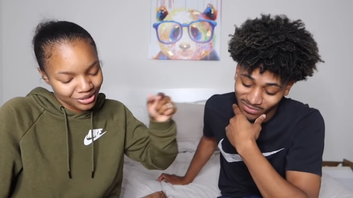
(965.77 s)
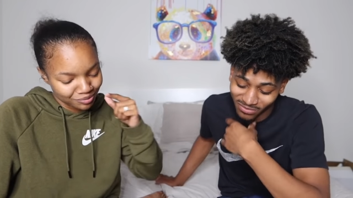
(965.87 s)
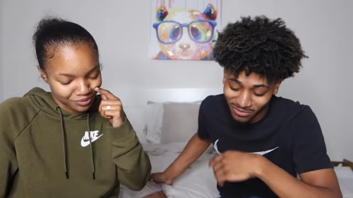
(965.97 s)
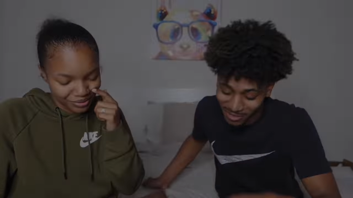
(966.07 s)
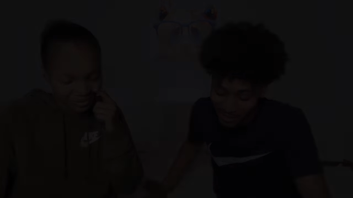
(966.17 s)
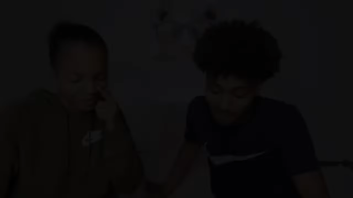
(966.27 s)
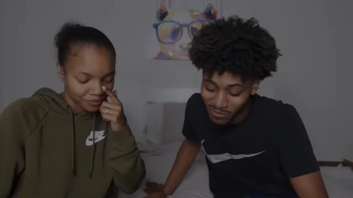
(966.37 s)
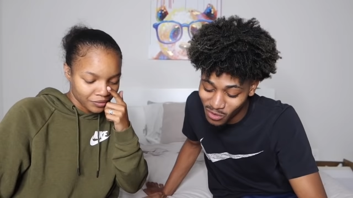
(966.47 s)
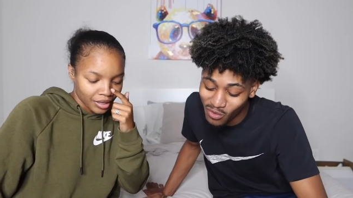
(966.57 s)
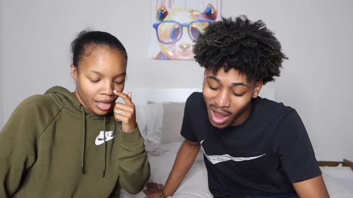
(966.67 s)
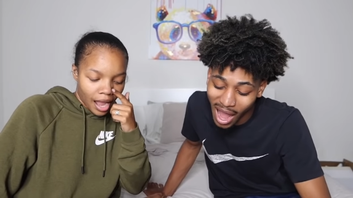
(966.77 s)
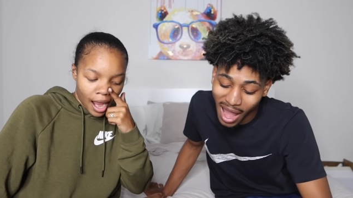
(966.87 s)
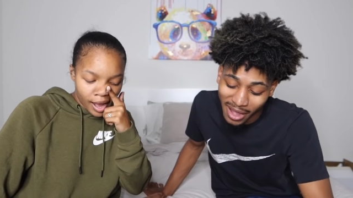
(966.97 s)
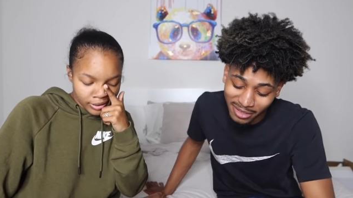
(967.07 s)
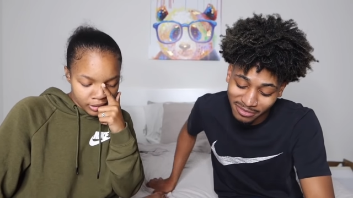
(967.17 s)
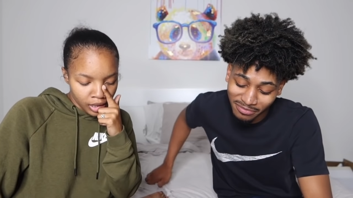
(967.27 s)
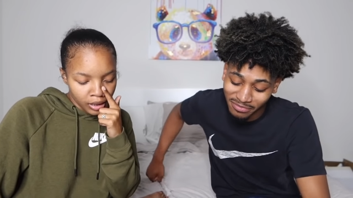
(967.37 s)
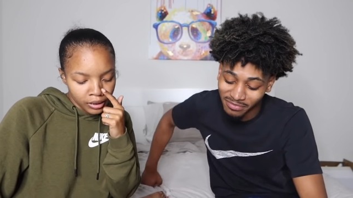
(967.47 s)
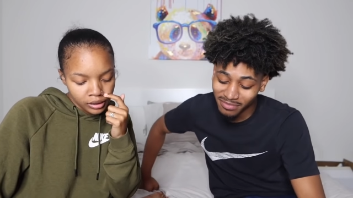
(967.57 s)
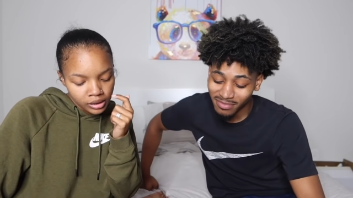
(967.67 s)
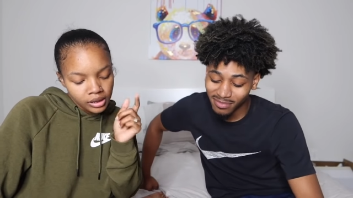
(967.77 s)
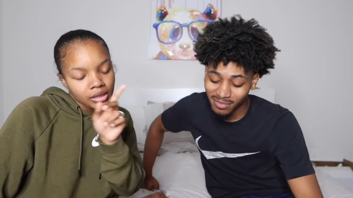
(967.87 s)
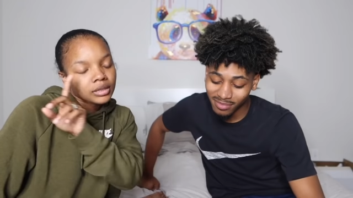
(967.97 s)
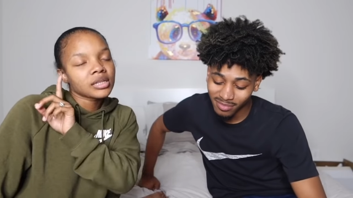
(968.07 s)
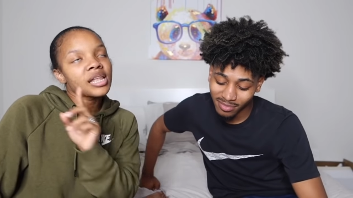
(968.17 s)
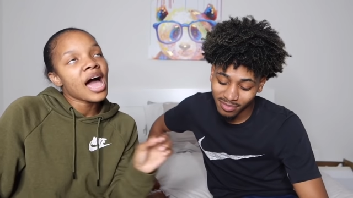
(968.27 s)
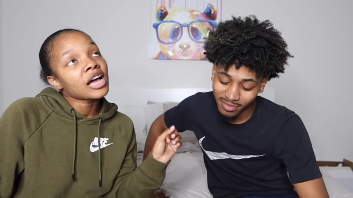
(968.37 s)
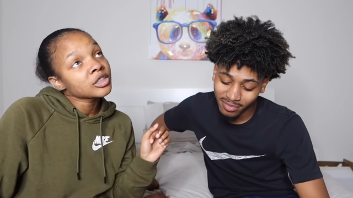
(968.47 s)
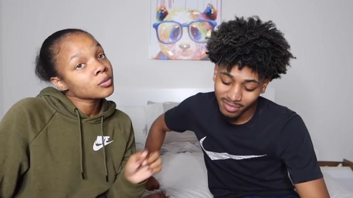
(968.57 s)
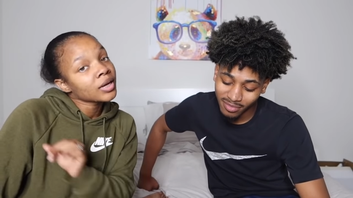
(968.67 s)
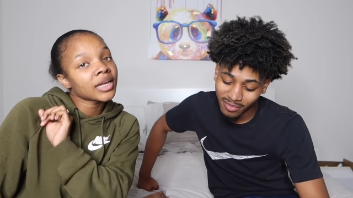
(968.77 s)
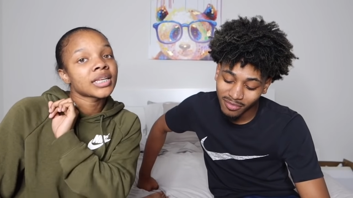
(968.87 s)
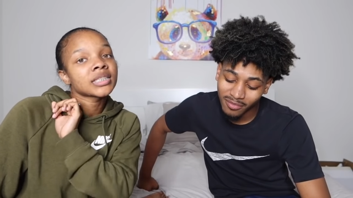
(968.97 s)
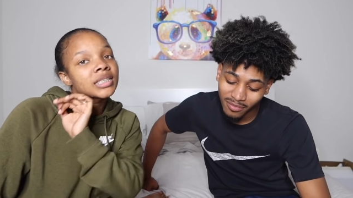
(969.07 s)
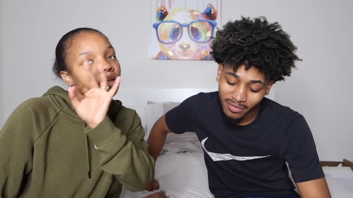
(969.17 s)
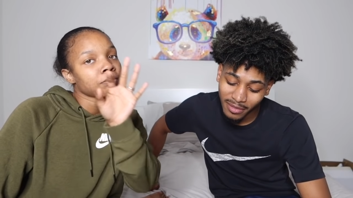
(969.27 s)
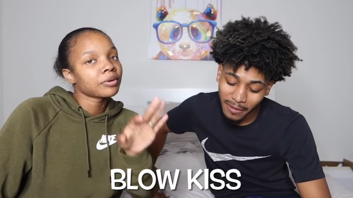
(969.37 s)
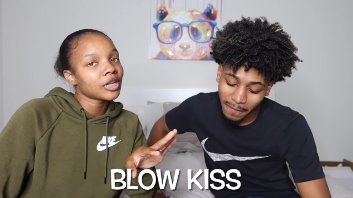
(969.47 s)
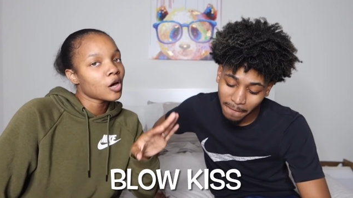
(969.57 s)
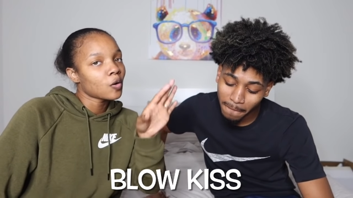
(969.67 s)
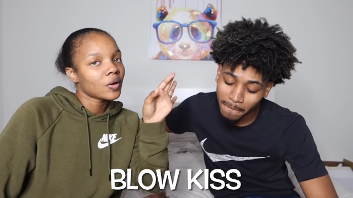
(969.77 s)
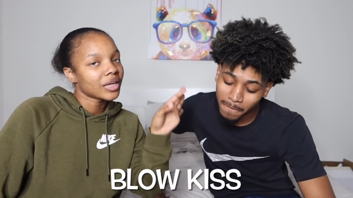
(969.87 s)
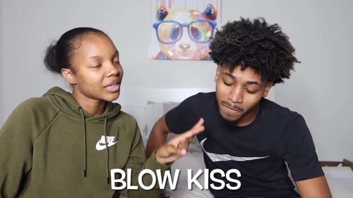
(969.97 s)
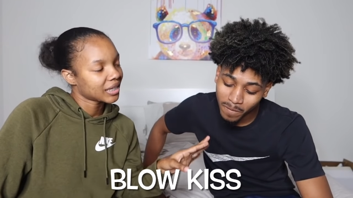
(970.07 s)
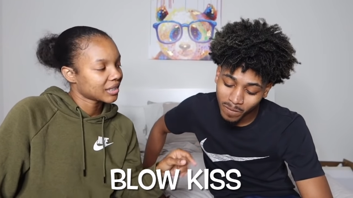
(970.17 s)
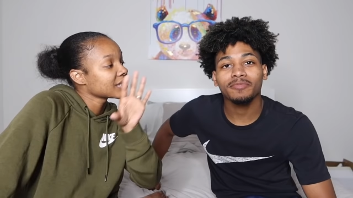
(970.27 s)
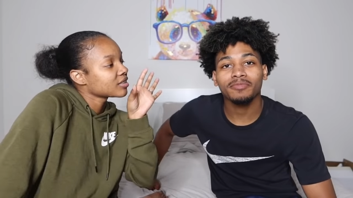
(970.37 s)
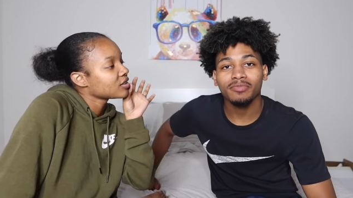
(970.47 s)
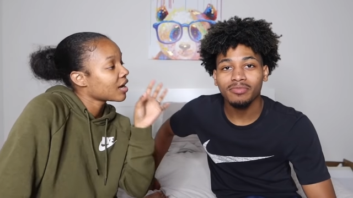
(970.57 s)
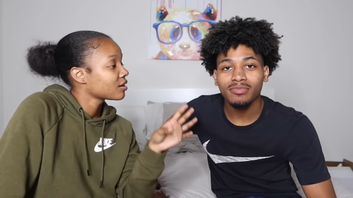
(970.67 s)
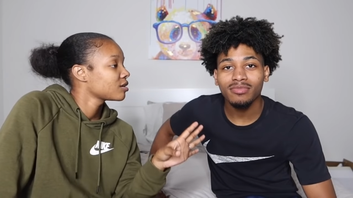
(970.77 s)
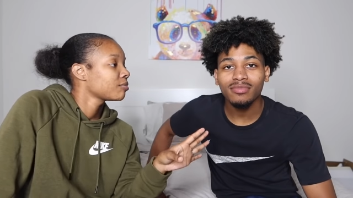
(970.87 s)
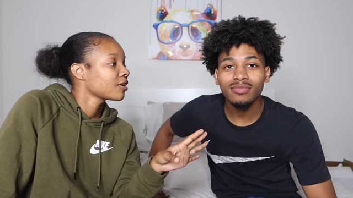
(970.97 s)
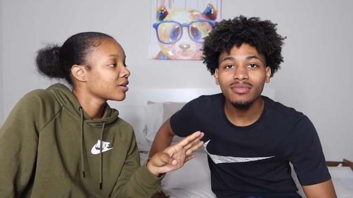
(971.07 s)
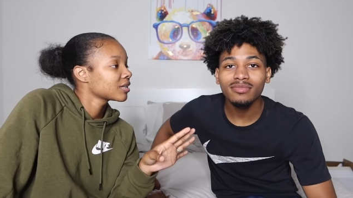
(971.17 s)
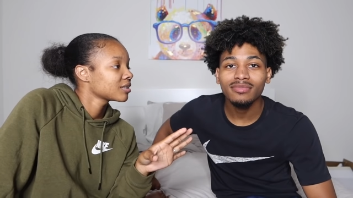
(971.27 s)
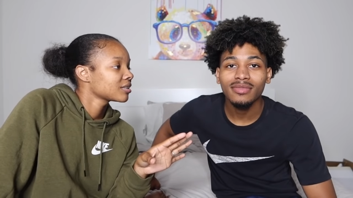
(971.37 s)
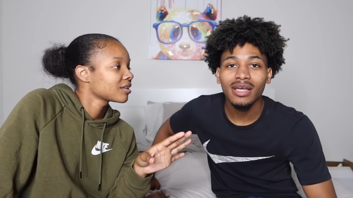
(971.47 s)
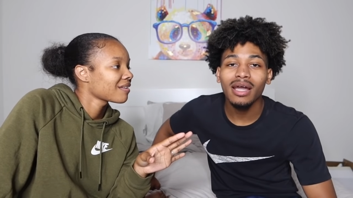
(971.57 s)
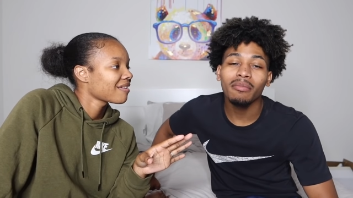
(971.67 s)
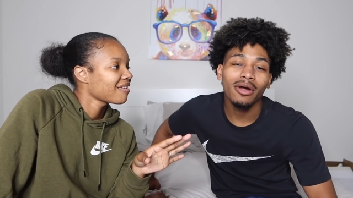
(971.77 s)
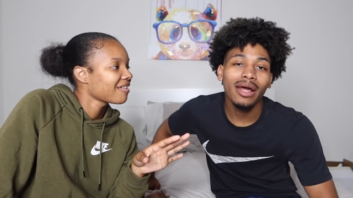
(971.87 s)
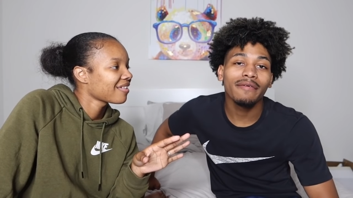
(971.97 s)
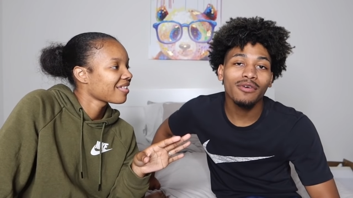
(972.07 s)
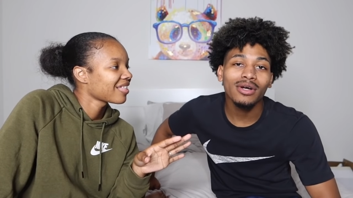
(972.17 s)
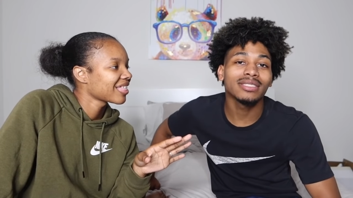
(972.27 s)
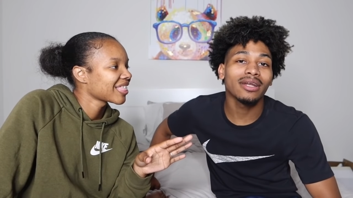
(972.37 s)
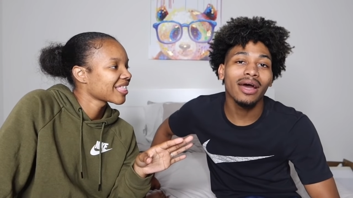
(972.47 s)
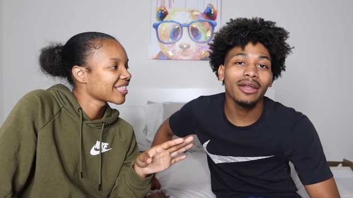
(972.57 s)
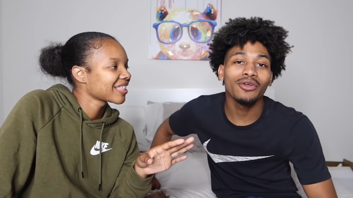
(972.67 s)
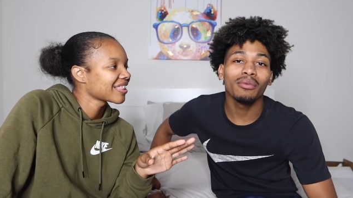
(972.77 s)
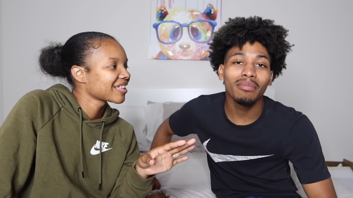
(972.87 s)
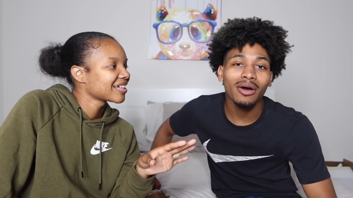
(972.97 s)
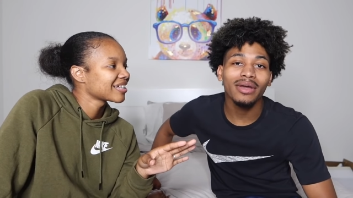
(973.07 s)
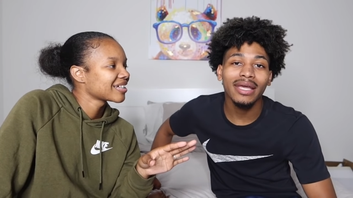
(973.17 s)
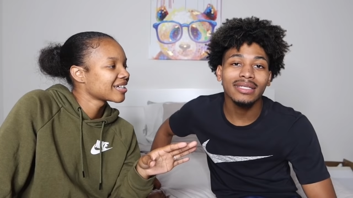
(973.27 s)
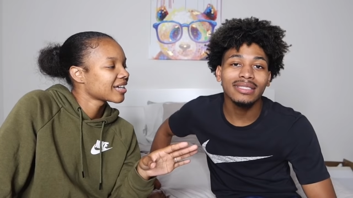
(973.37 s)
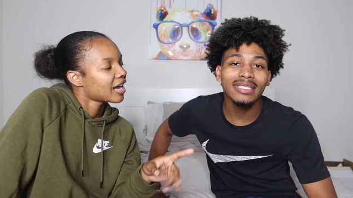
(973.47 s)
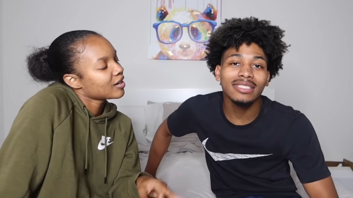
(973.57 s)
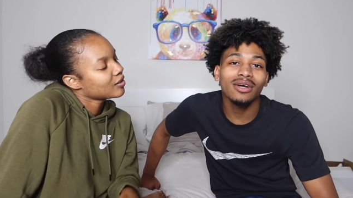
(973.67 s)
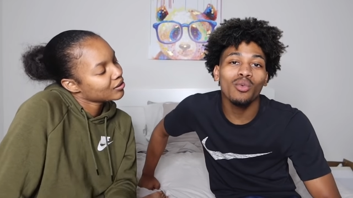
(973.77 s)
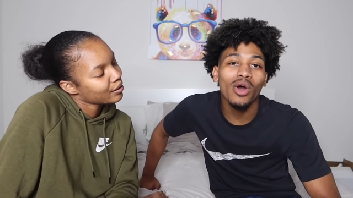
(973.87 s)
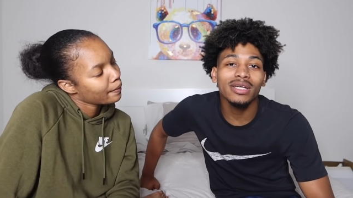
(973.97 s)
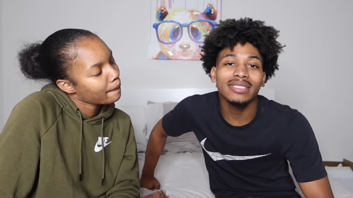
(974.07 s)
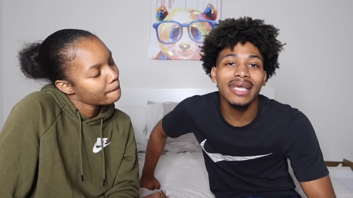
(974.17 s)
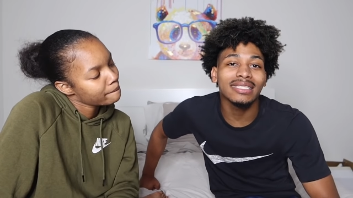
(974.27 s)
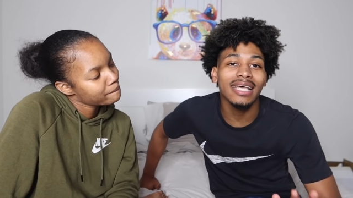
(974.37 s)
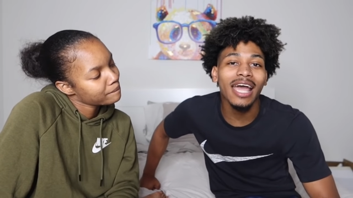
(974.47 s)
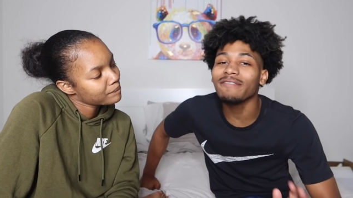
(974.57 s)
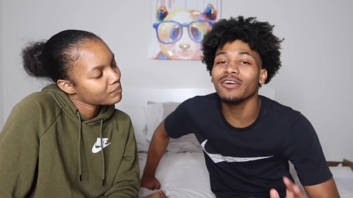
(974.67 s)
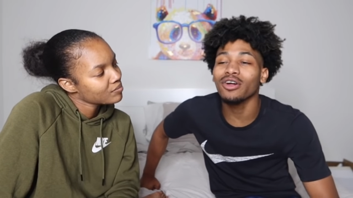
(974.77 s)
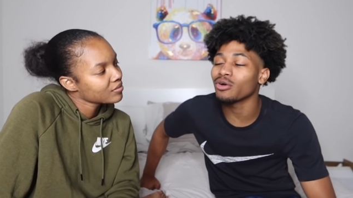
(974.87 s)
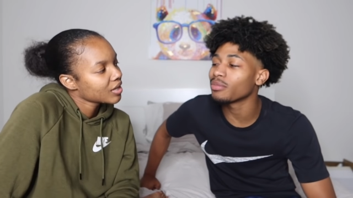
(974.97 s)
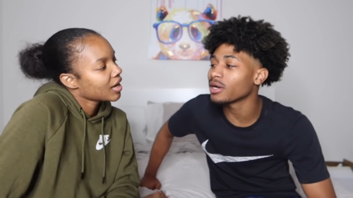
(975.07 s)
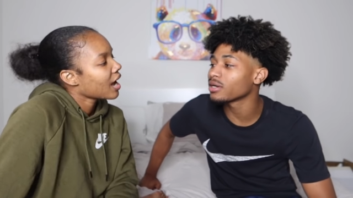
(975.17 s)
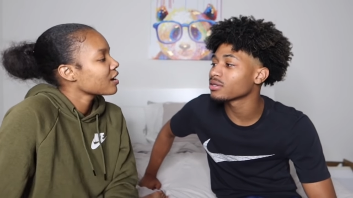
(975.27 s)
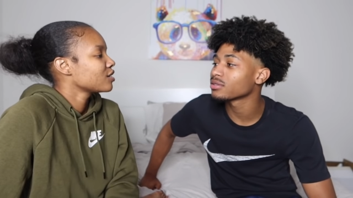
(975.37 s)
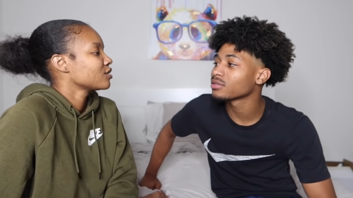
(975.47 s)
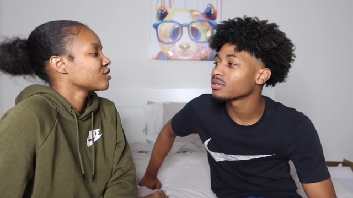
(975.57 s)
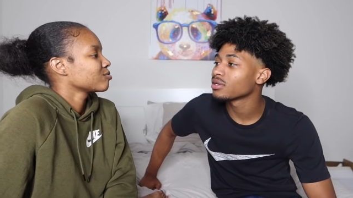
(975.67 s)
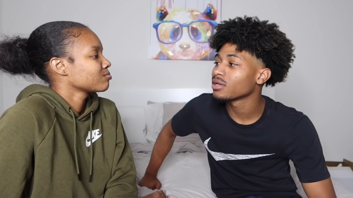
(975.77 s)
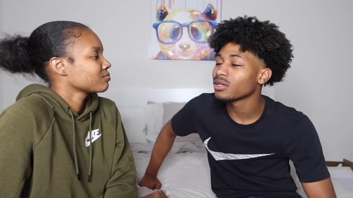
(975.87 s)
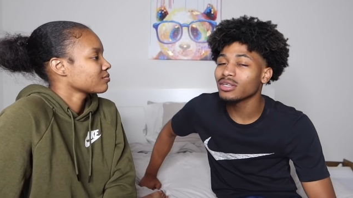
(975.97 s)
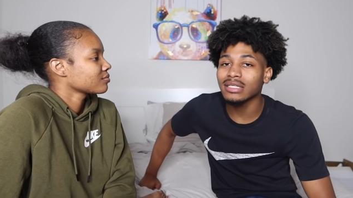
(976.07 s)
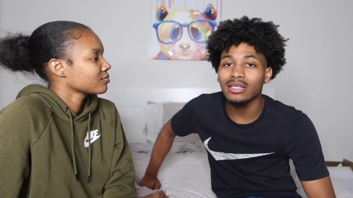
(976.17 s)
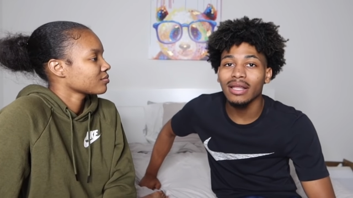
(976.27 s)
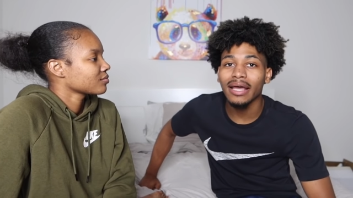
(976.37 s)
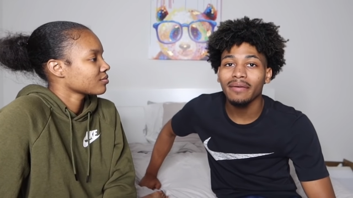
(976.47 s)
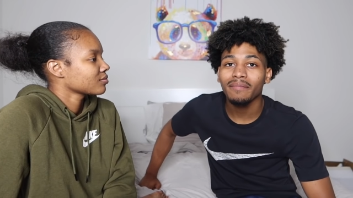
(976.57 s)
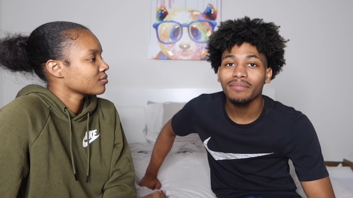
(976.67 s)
Speaker 1: tripping. Alright, so the last one is the blow kiss. Do you know how to do the blow kiss?
Speaker 2: Come on now, of course I know how to do a blow kiss. This is the worst it? kiss ever though, bro. How do you do it? You just go like.